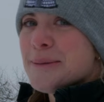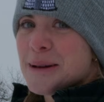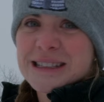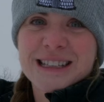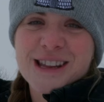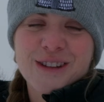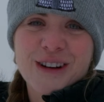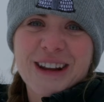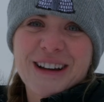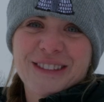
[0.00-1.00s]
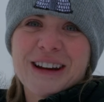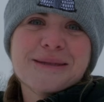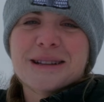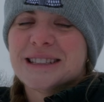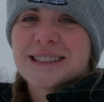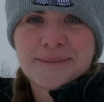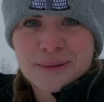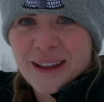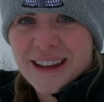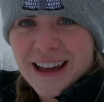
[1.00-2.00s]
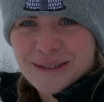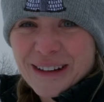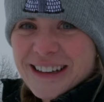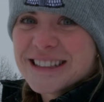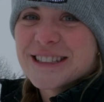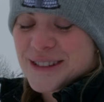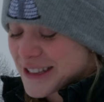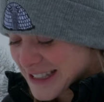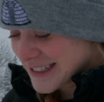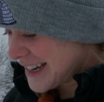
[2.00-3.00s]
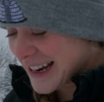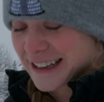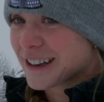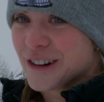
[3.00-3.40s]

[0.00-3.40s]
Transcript: best to throw down there, but it's complete headwind, so this is not gonna go